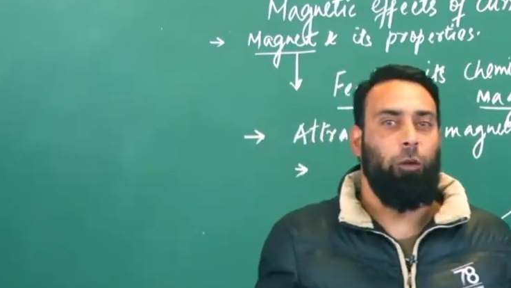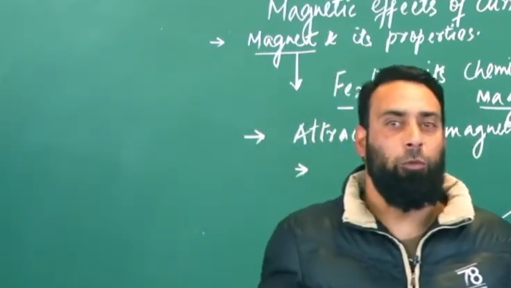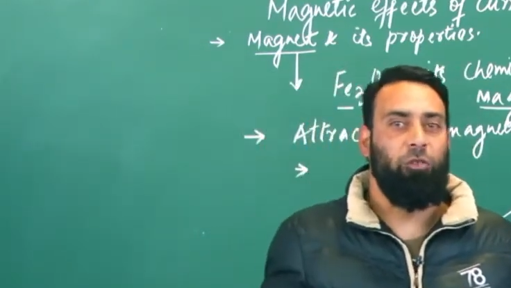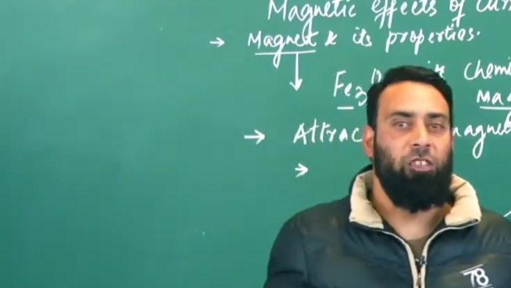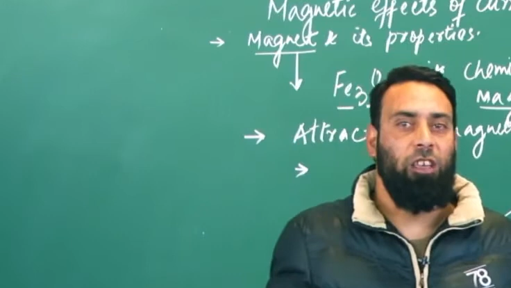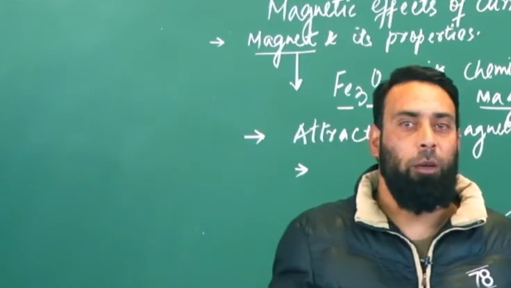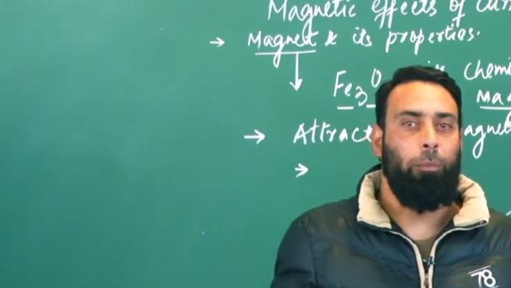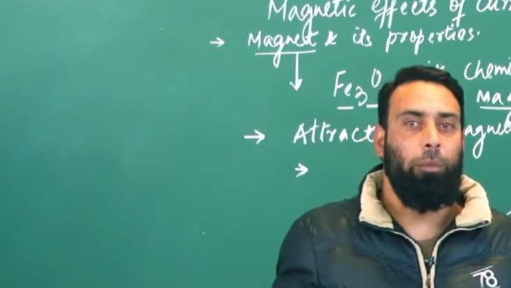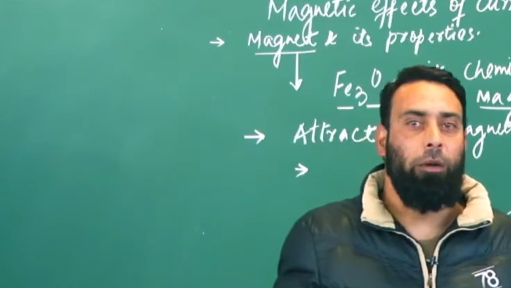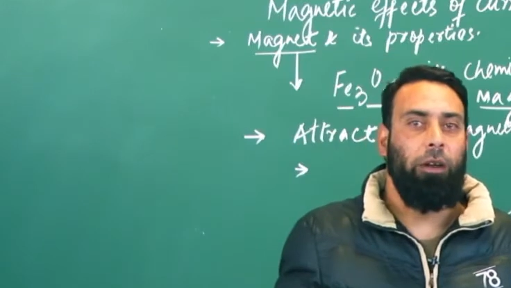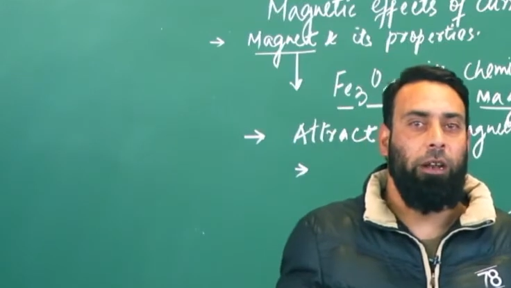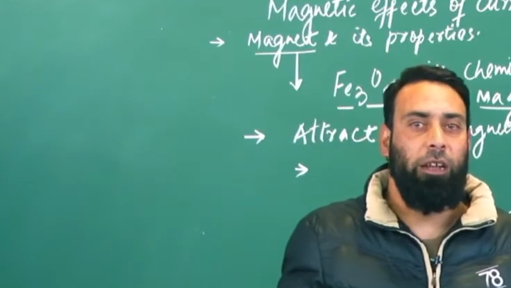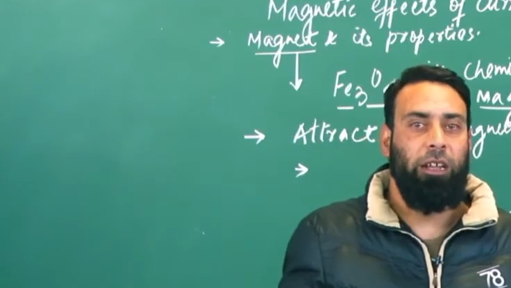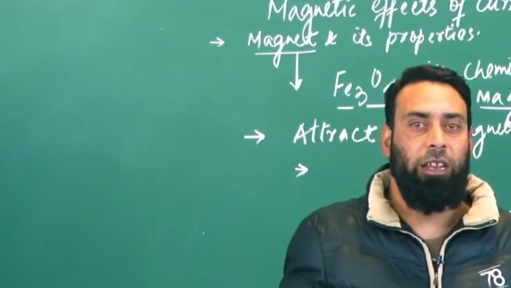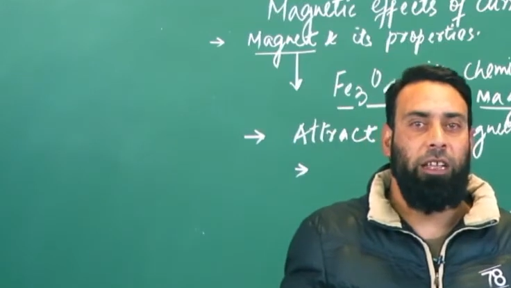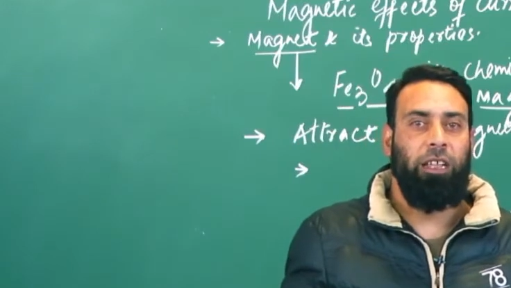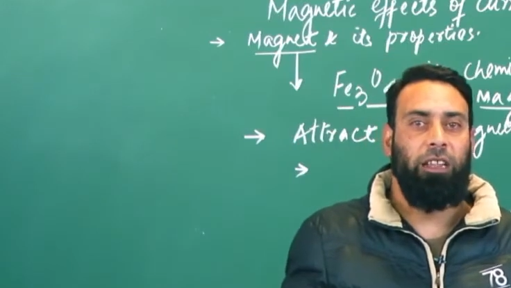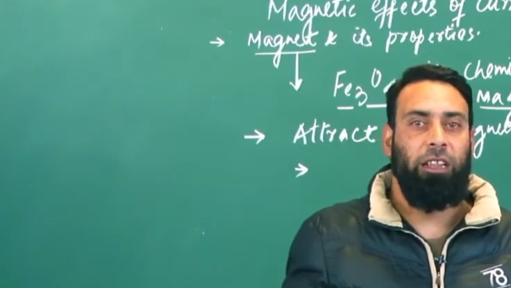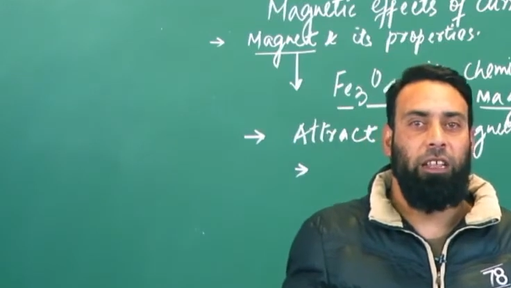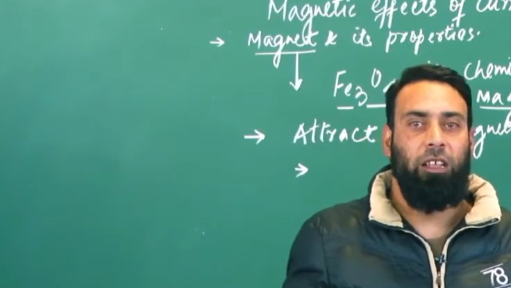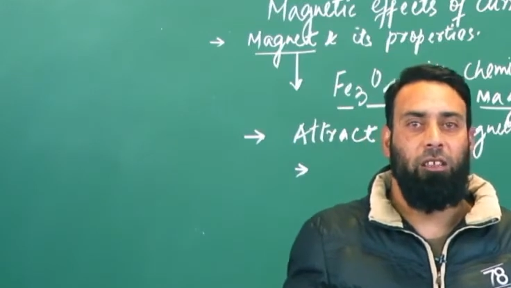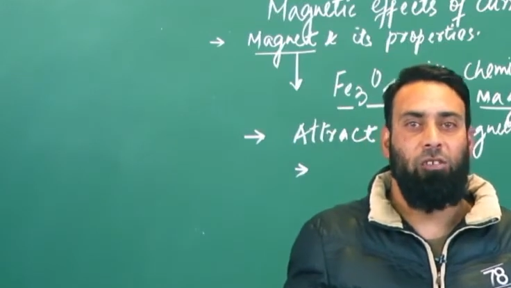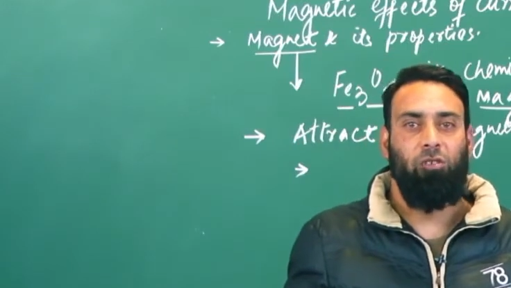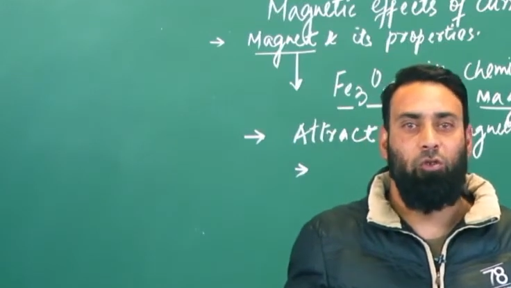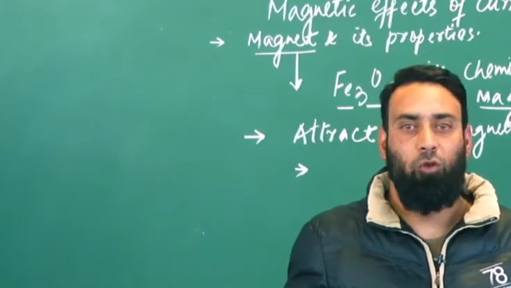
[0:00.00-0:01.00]
separating
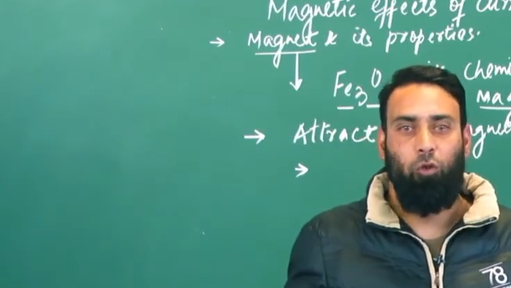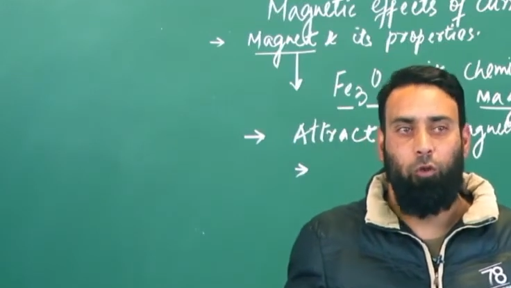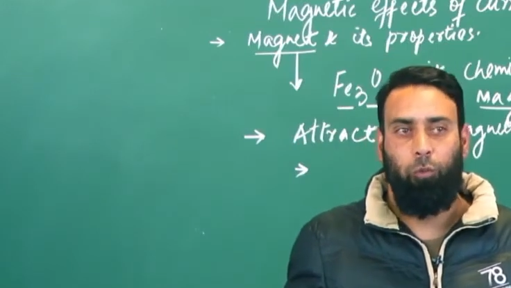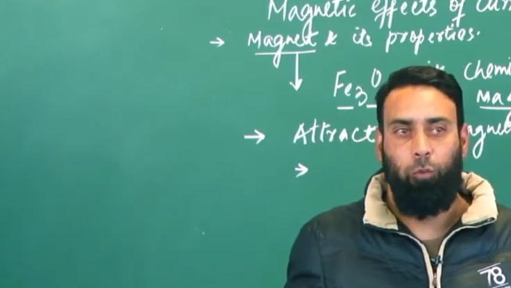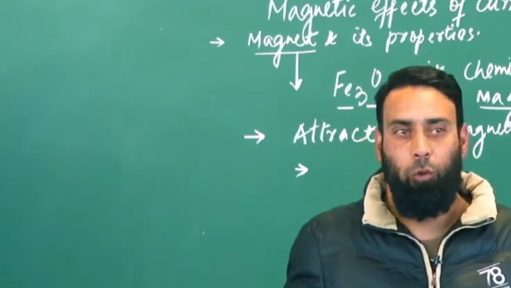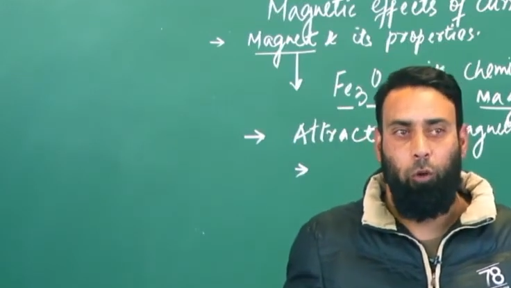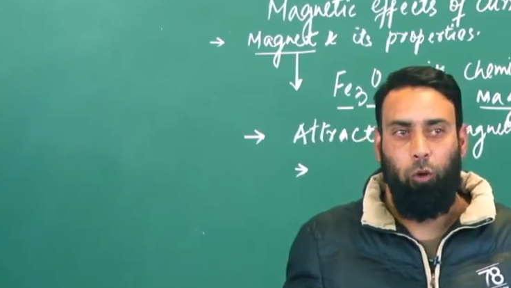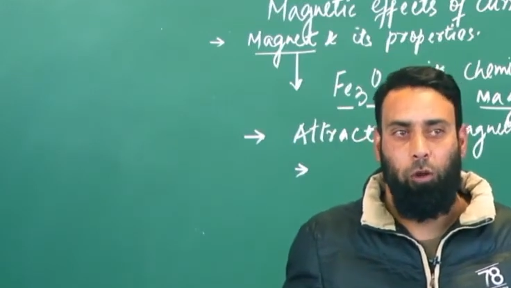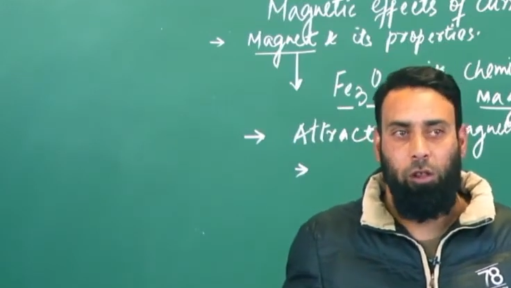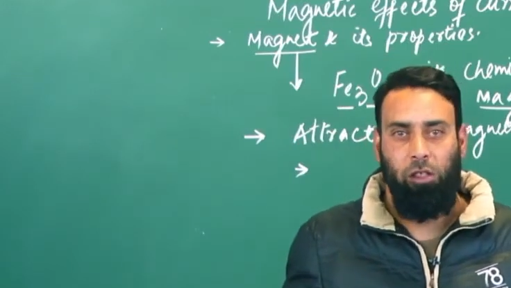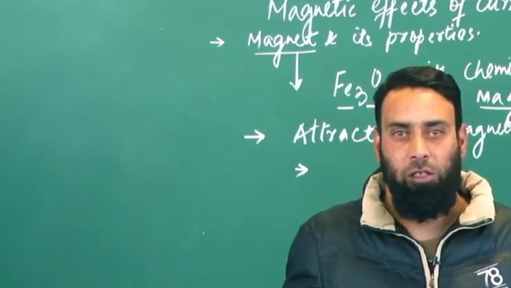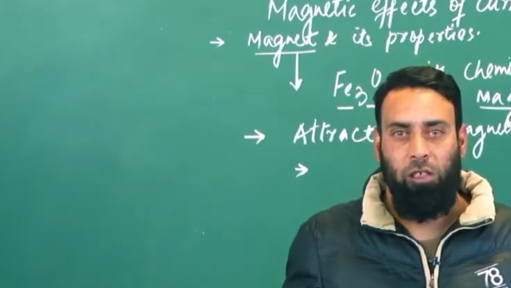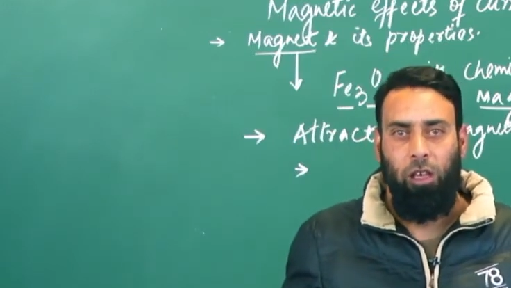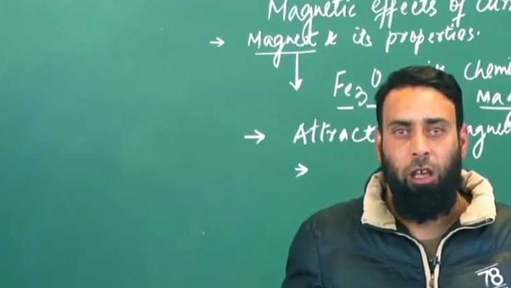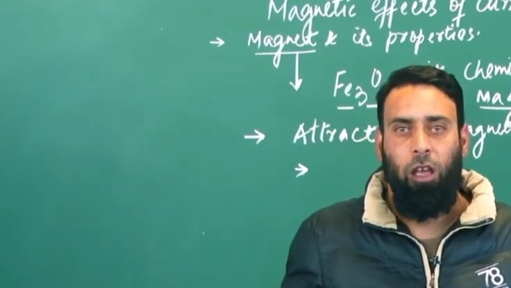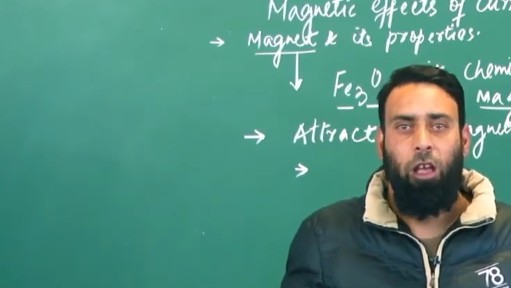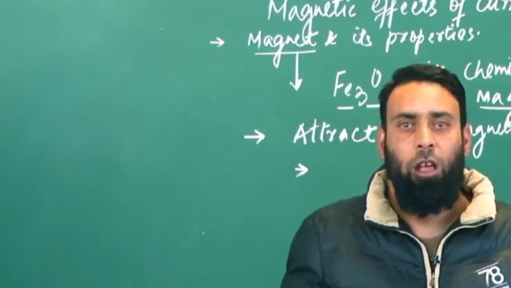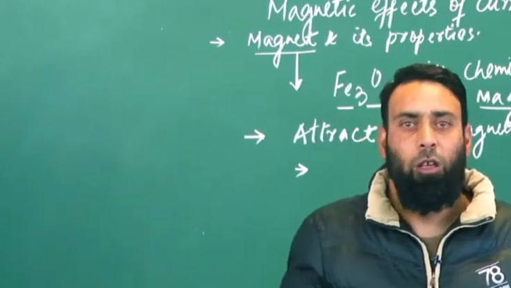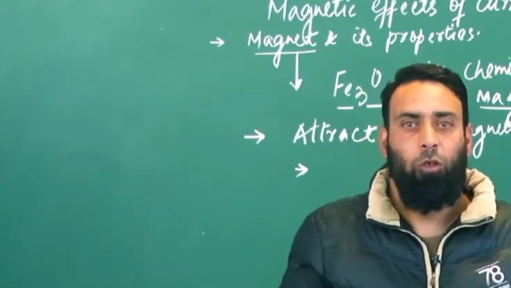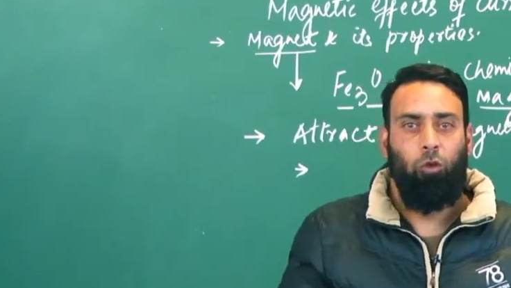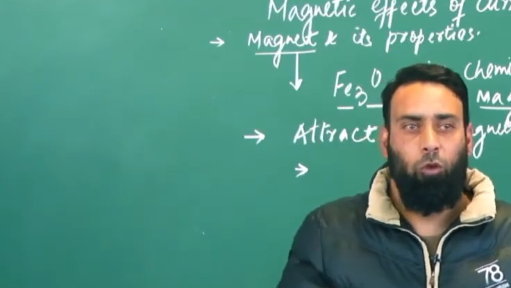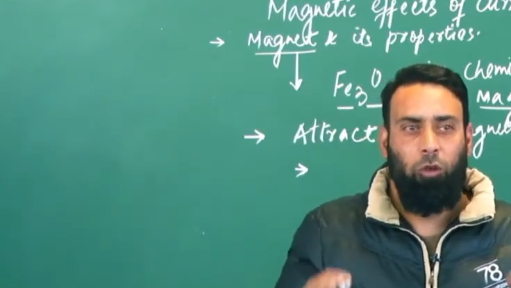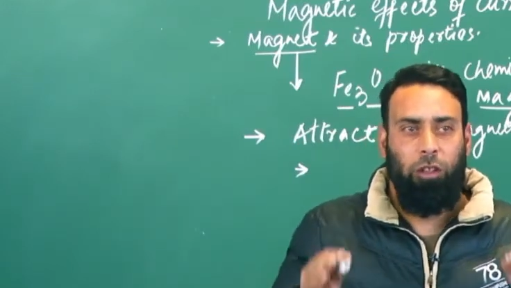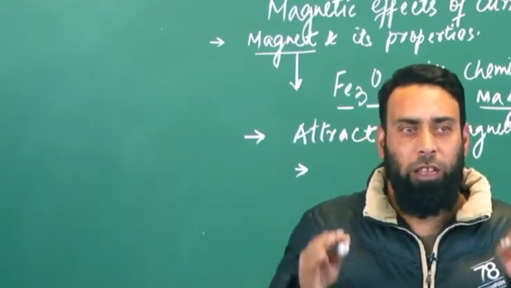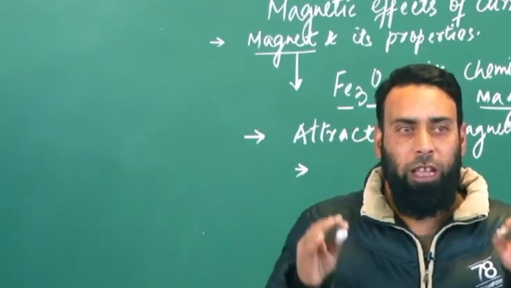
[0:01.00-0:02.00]
these two poles.
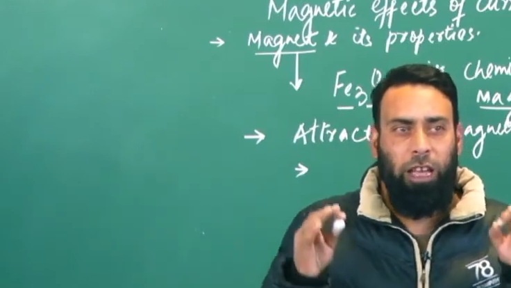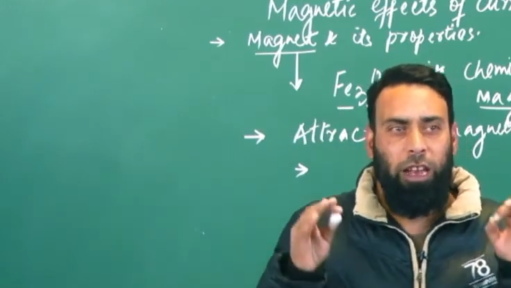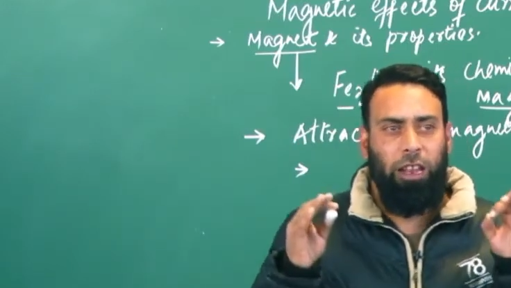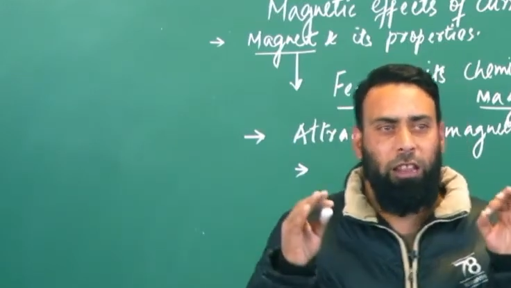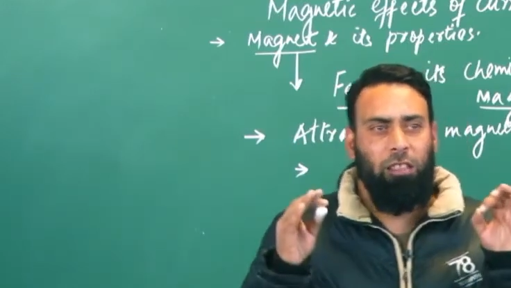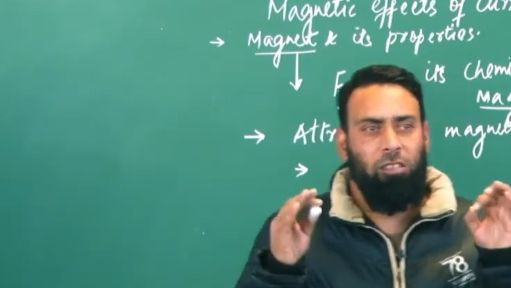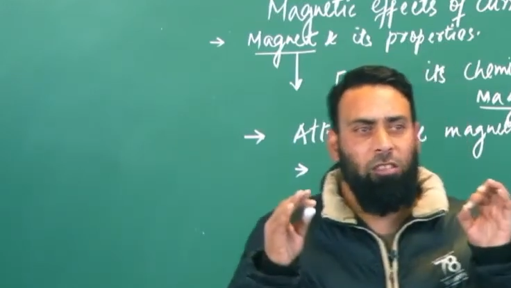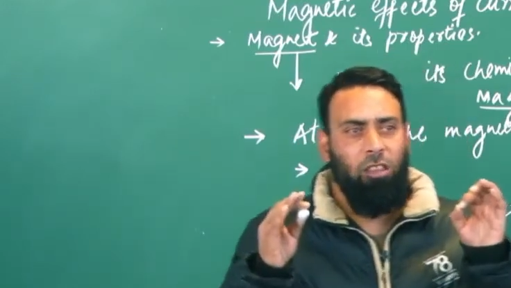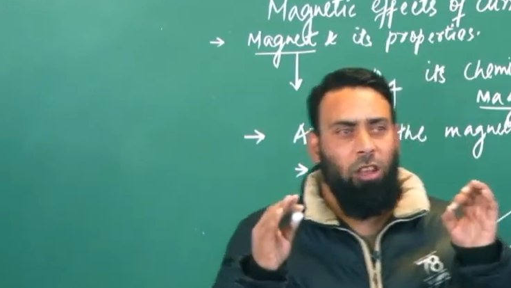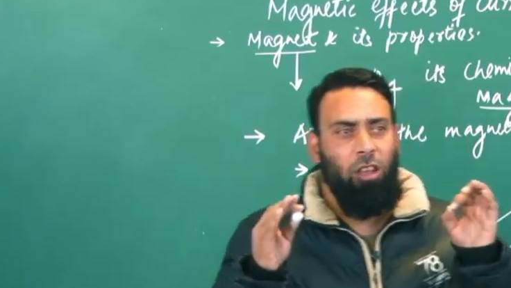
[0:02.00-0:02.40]
So there is